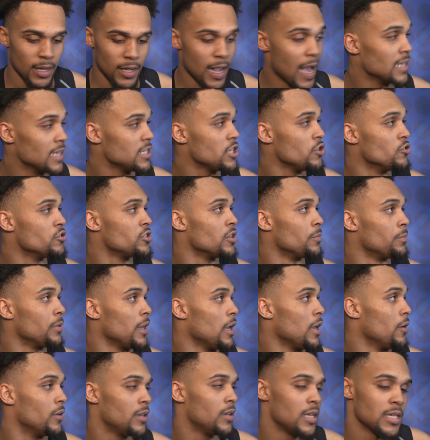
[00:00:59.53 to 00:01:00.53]
guys he used to
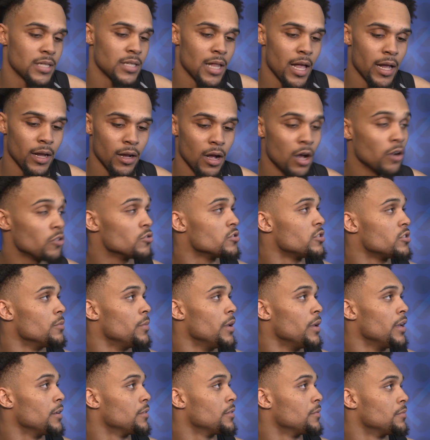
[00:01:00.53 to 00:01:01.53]
play with that's like uncles to
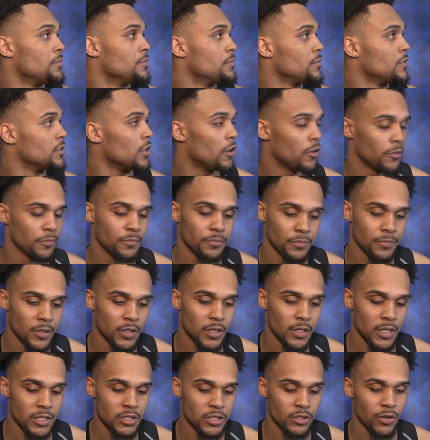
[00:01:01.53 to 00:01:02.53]
me. So
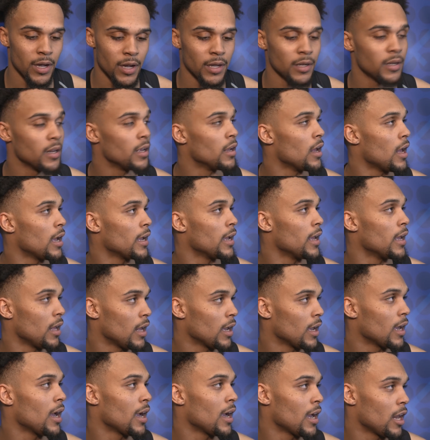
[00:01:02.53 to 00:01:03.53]
it's great.
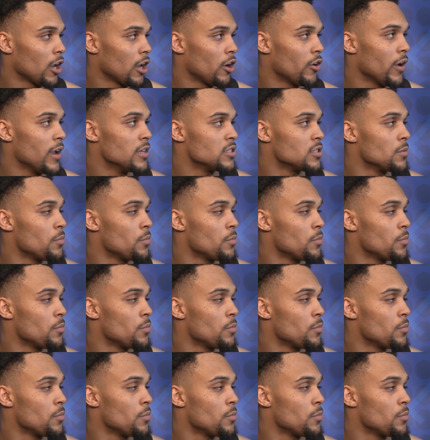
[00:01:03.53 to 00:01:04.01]
I got a great